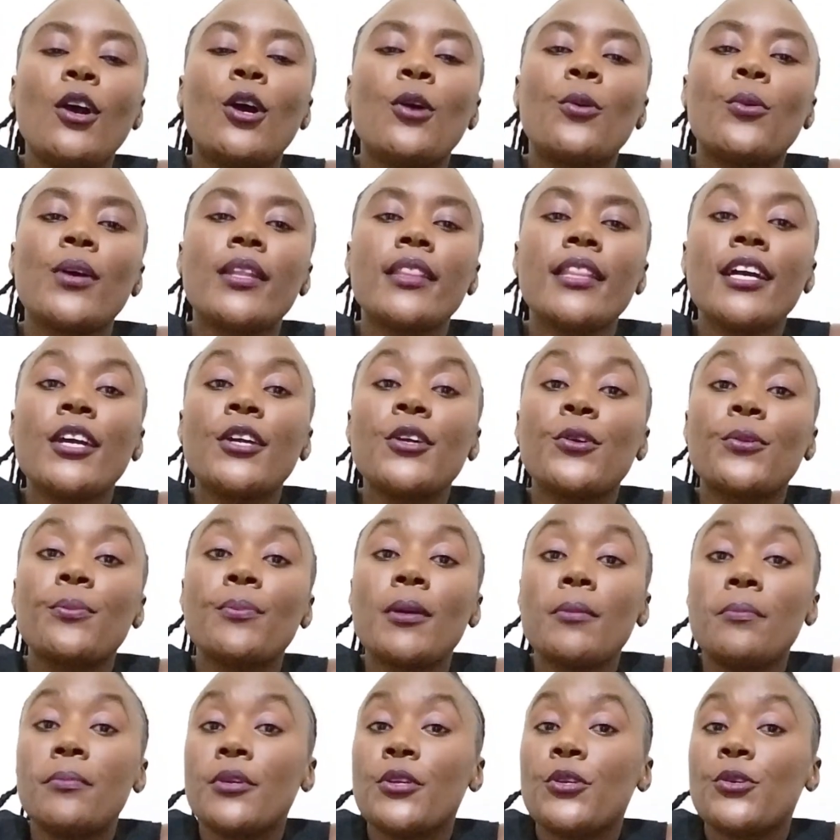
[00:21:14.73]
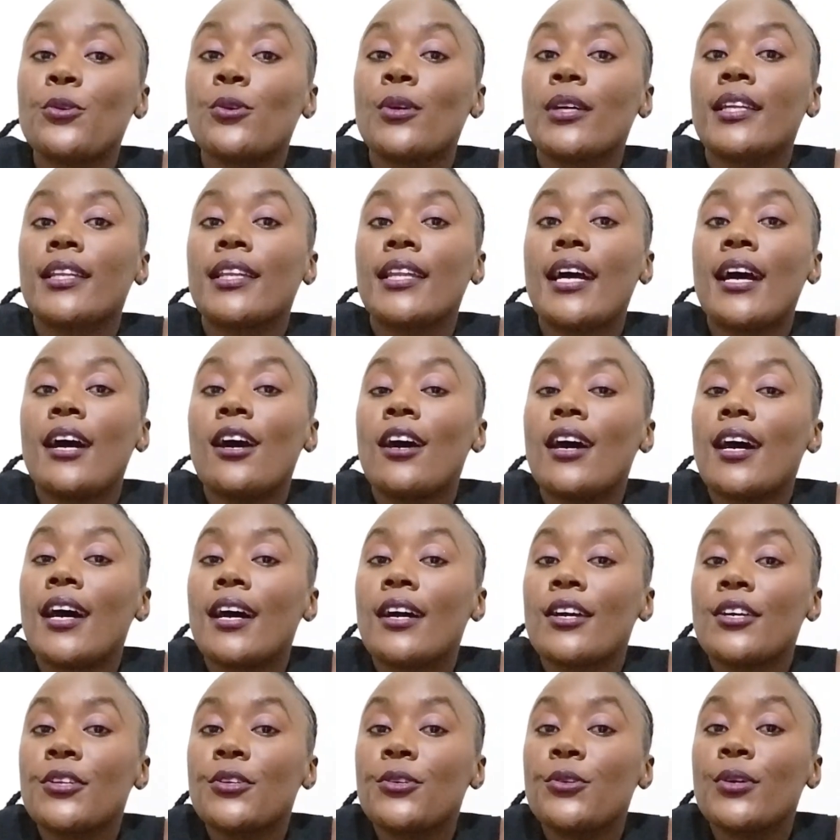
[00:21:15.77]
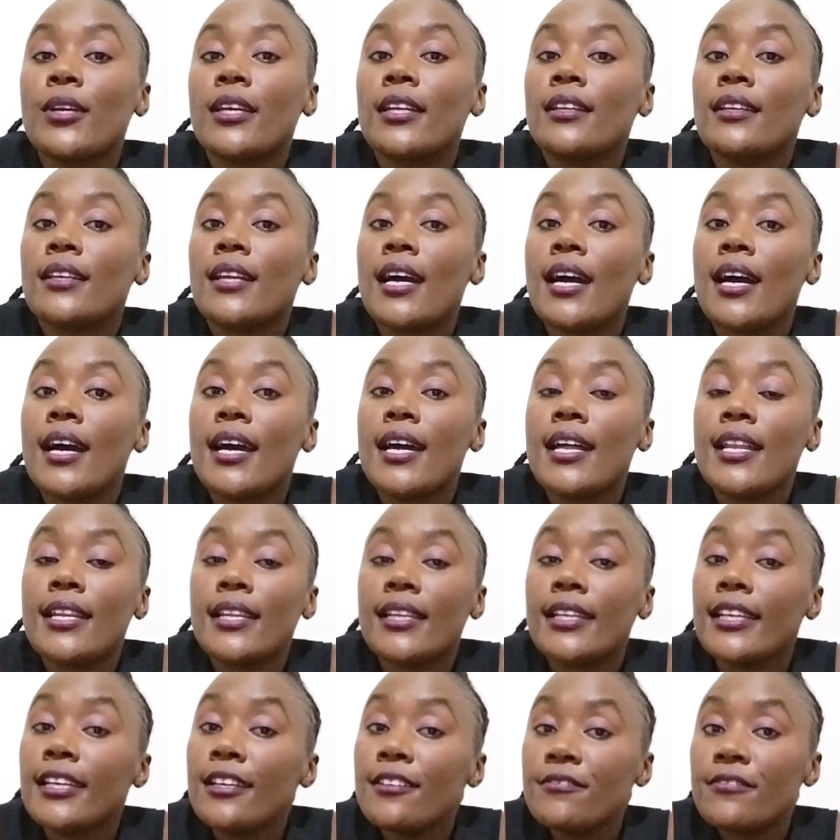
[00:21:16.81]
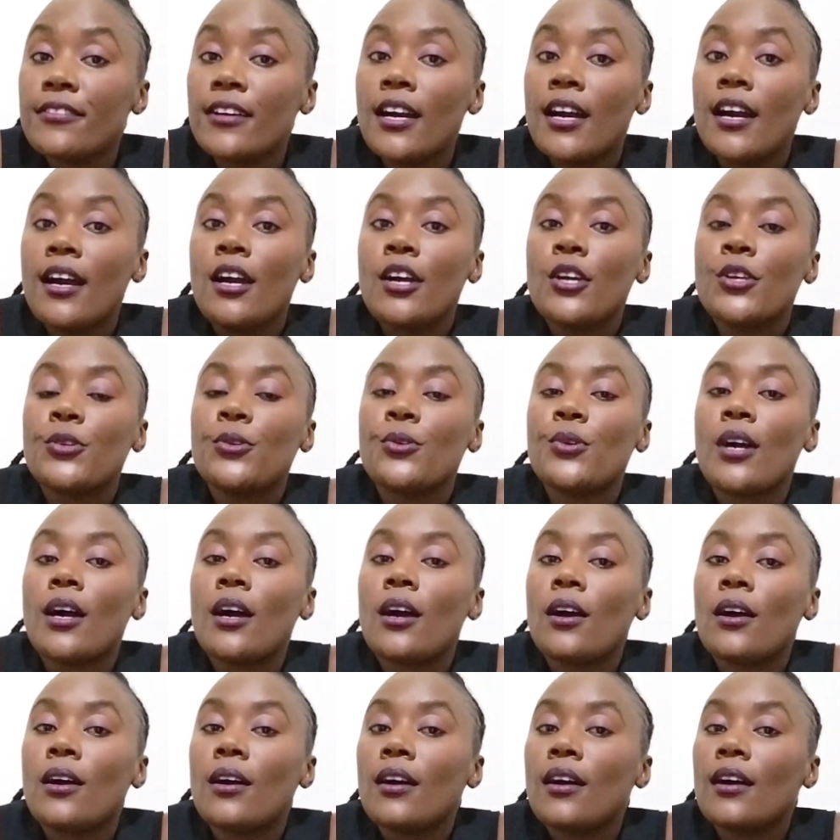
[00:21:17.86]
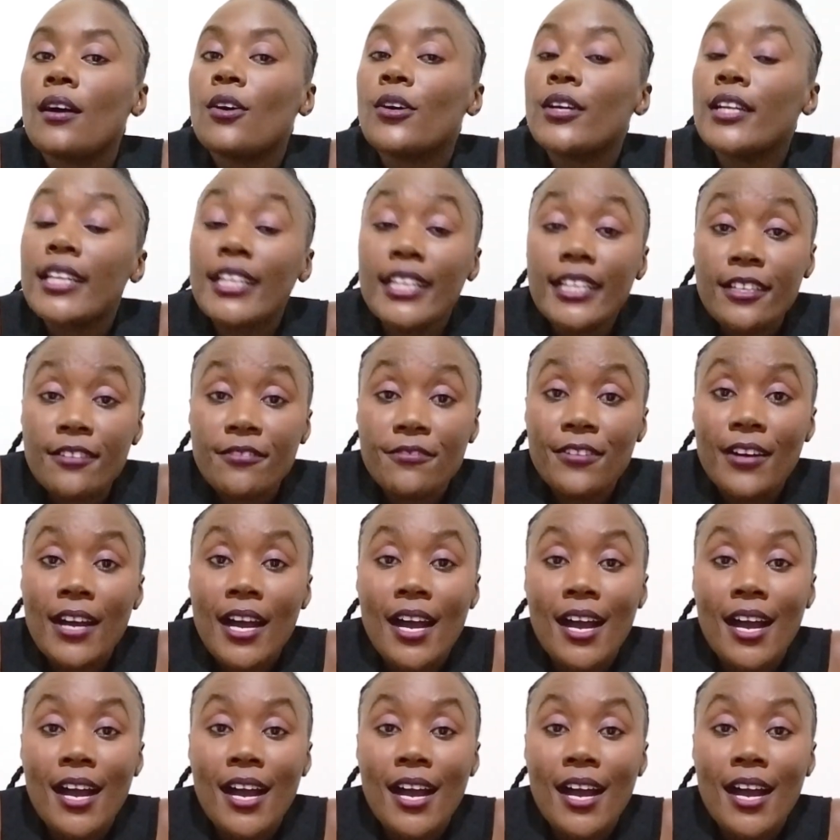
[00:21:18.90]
whether you're in leave, you are on leave,